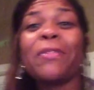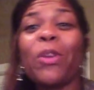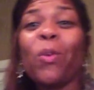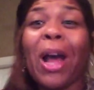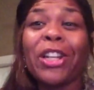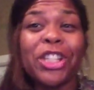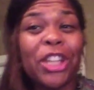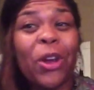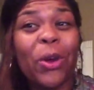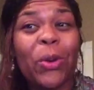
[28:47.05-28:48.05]
if you watch
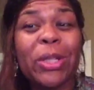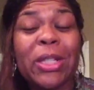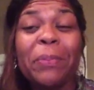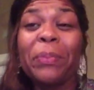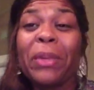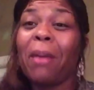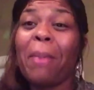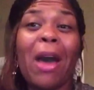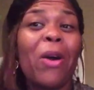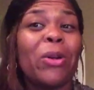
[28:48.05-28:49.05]
shows
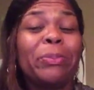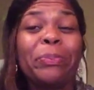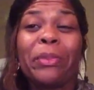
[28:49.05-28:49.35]
about,